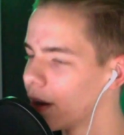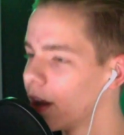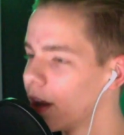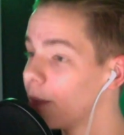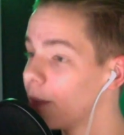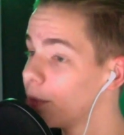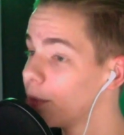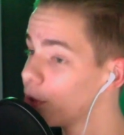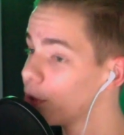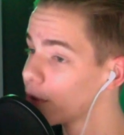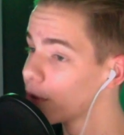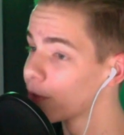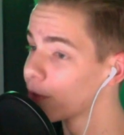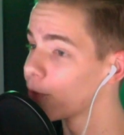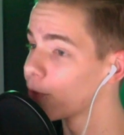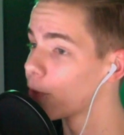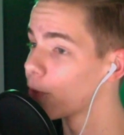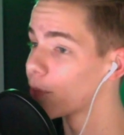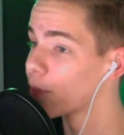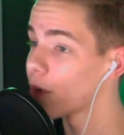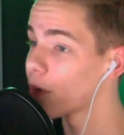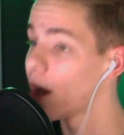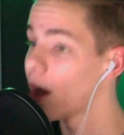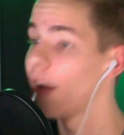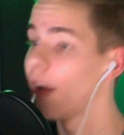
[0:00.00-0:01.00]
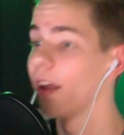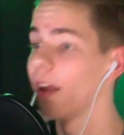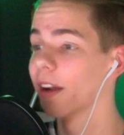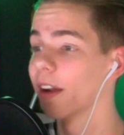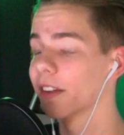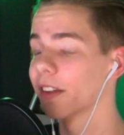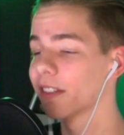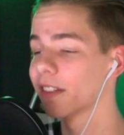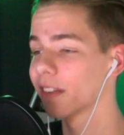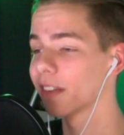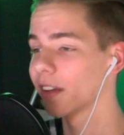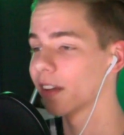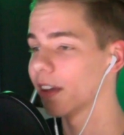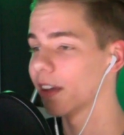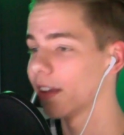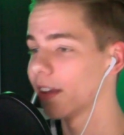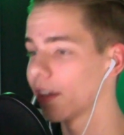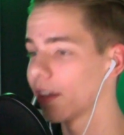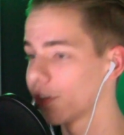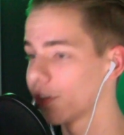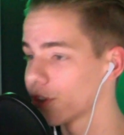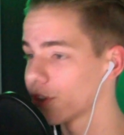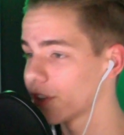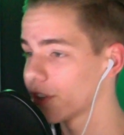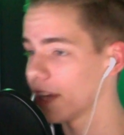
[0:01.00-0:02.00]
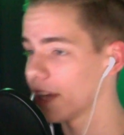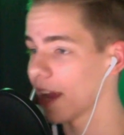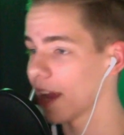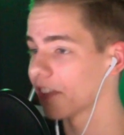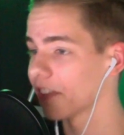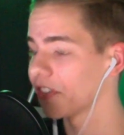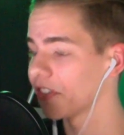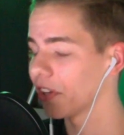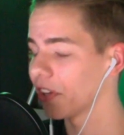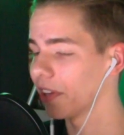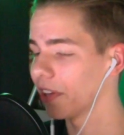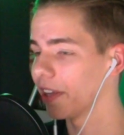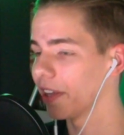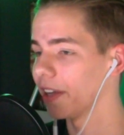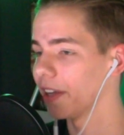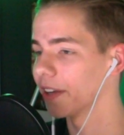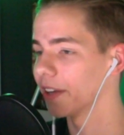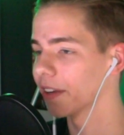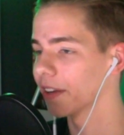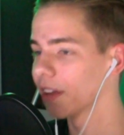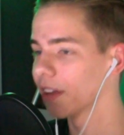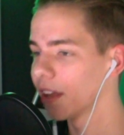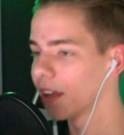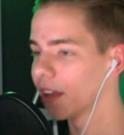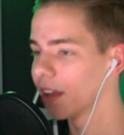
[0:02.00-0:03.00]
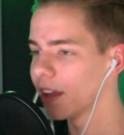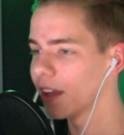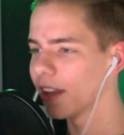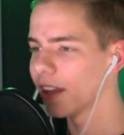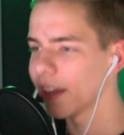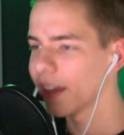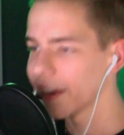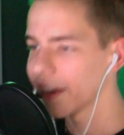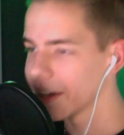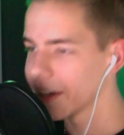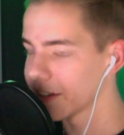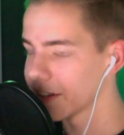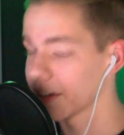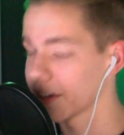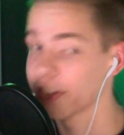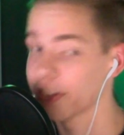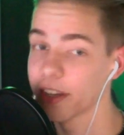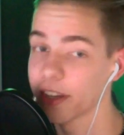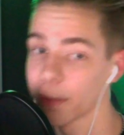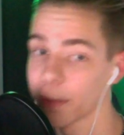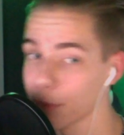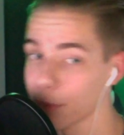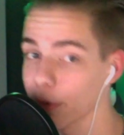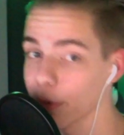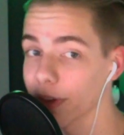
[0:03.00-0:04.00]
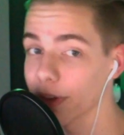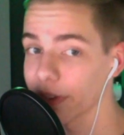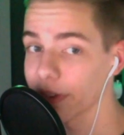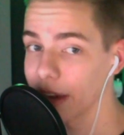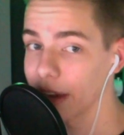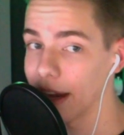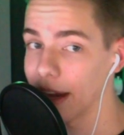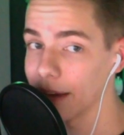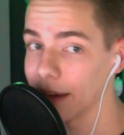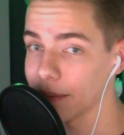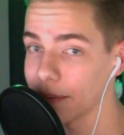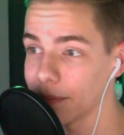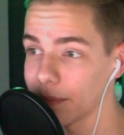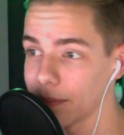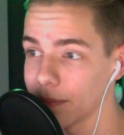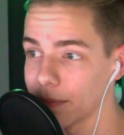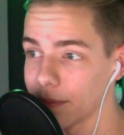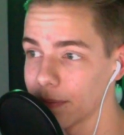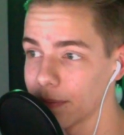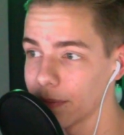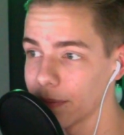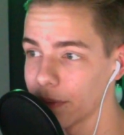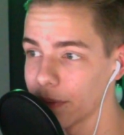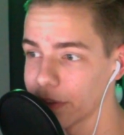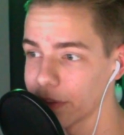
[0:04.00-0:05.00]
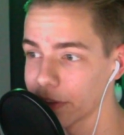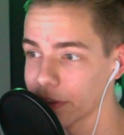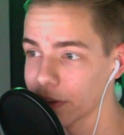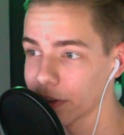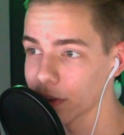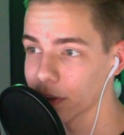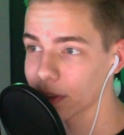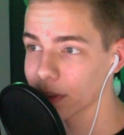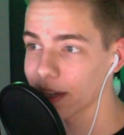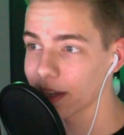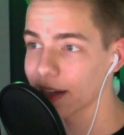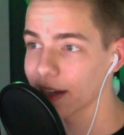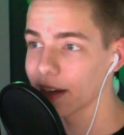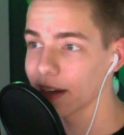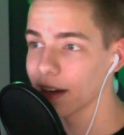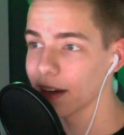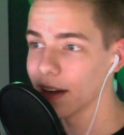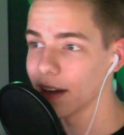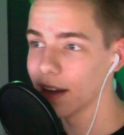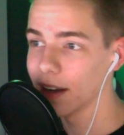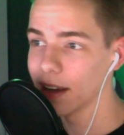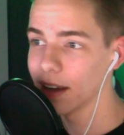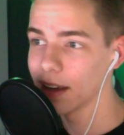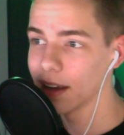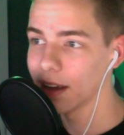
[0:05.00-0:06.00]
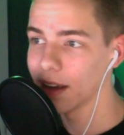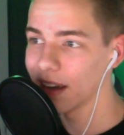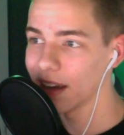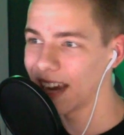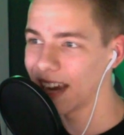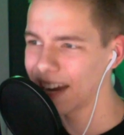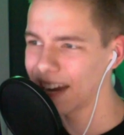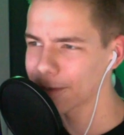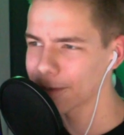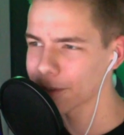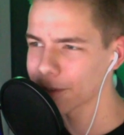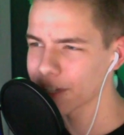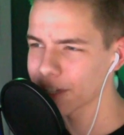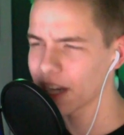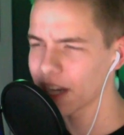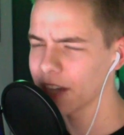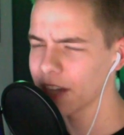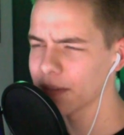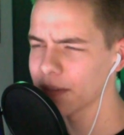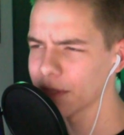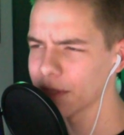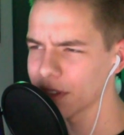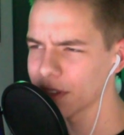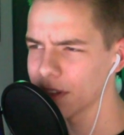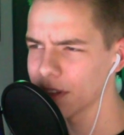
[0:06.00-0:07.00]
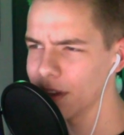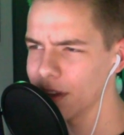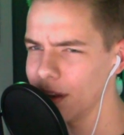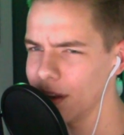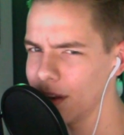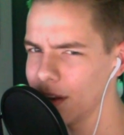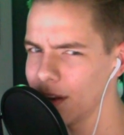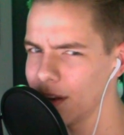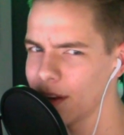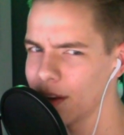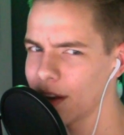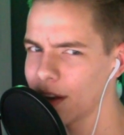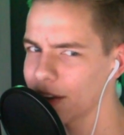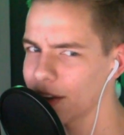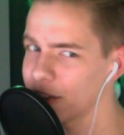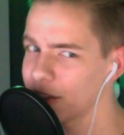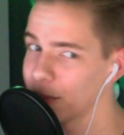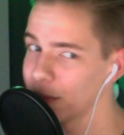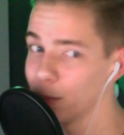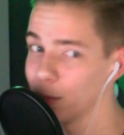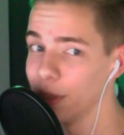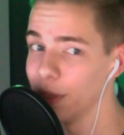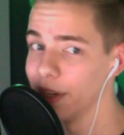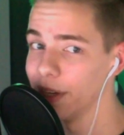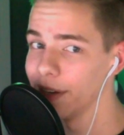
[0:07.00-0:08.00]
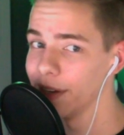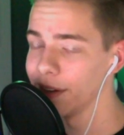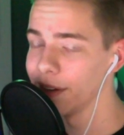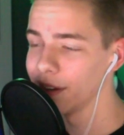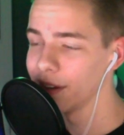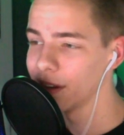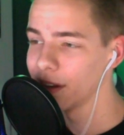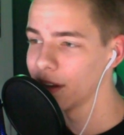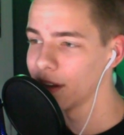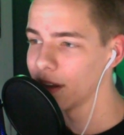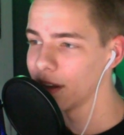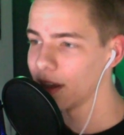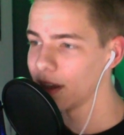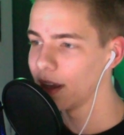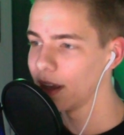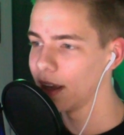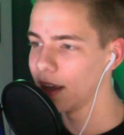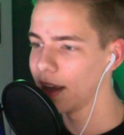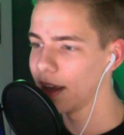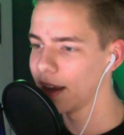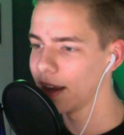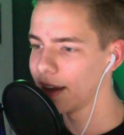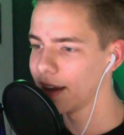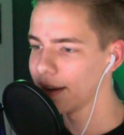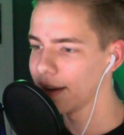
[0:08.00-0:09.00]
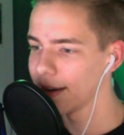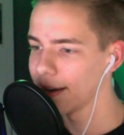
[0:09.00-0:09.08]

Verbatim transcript: beautiful products. And then just the Etsy link. It's as simple as that. Does it look like an advertisement? Not to me. And